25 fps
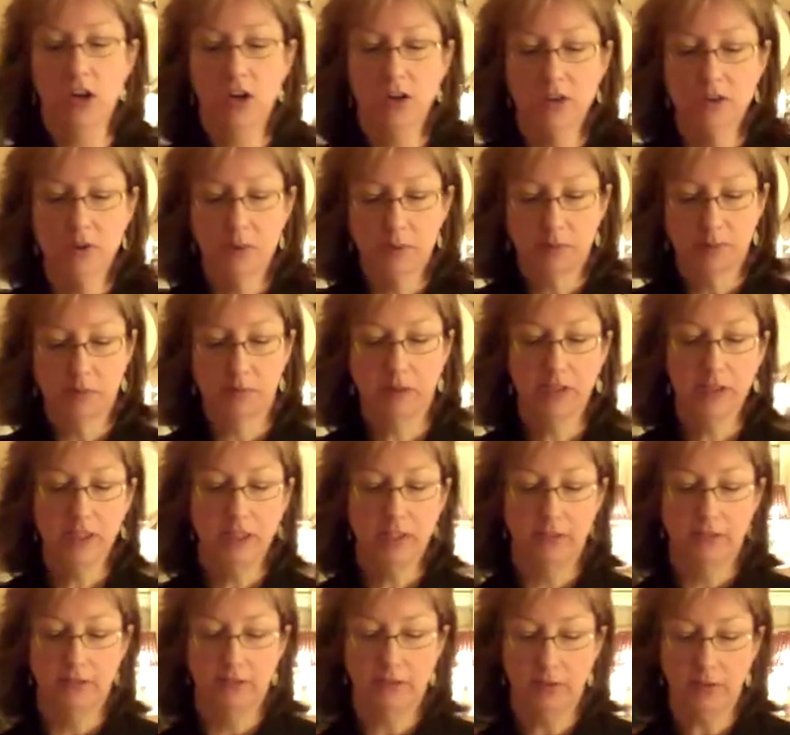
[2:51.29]
So when we're
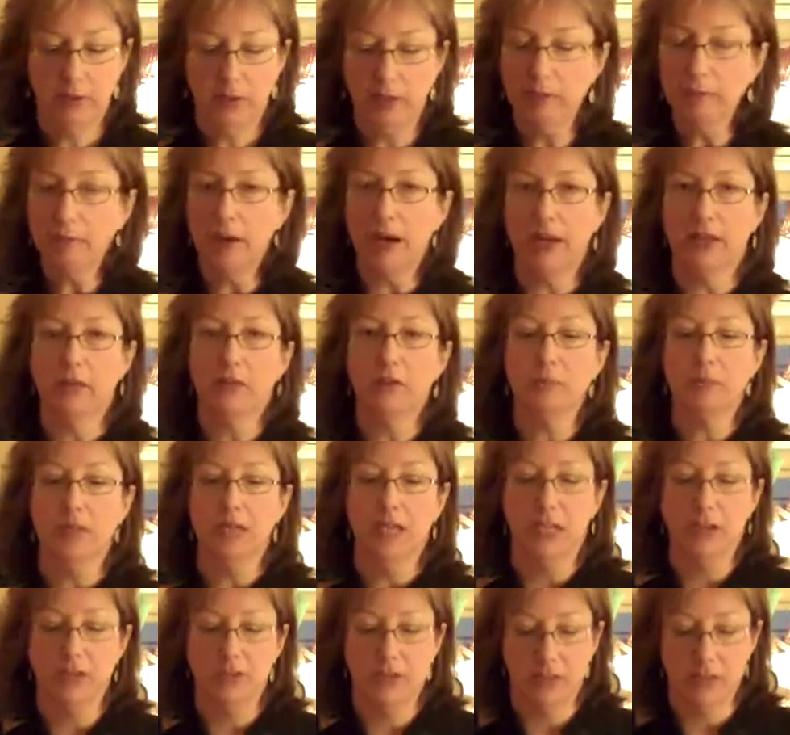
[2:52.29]
interviewing my
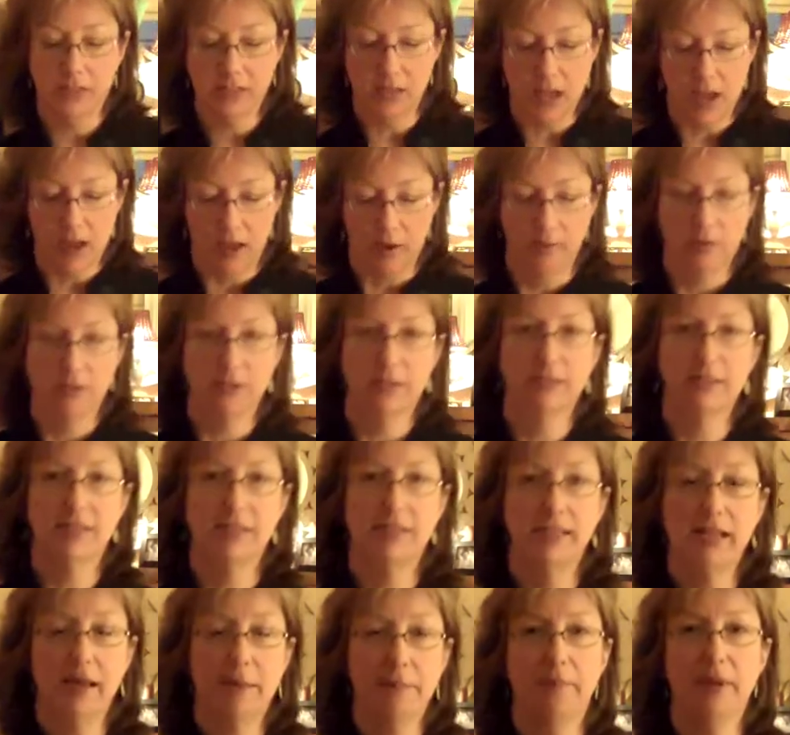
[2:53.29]
Illuminatrix, I would
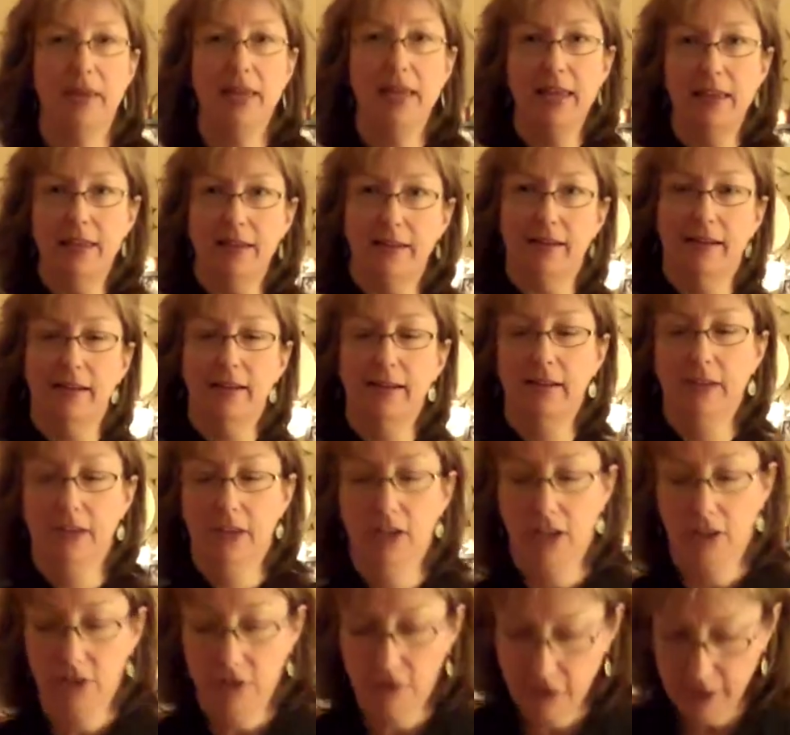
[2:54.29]
step in.
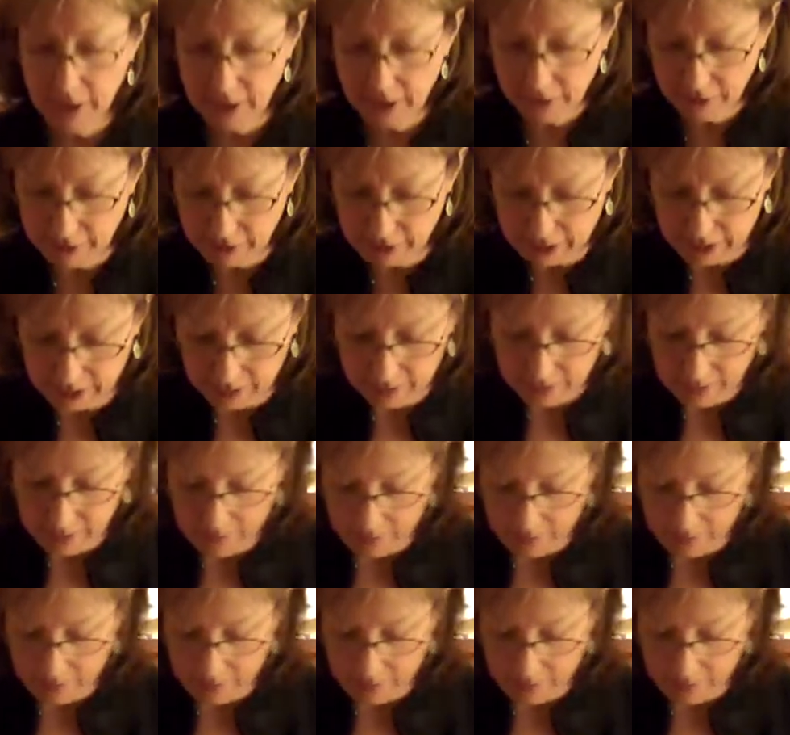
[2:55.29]
You know, literally